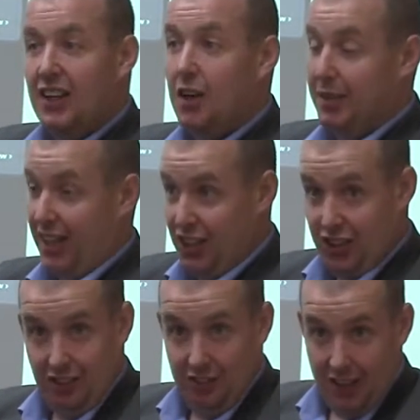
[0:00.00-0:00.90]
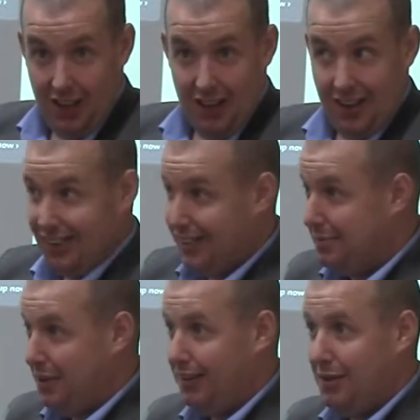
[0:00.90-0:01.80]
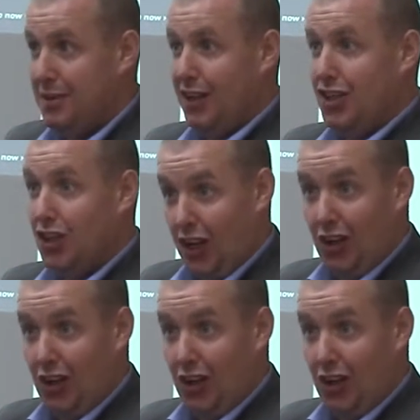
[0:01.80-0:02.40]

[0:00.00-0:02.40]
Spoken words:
Accommodation, yeah? Anything about accommodation?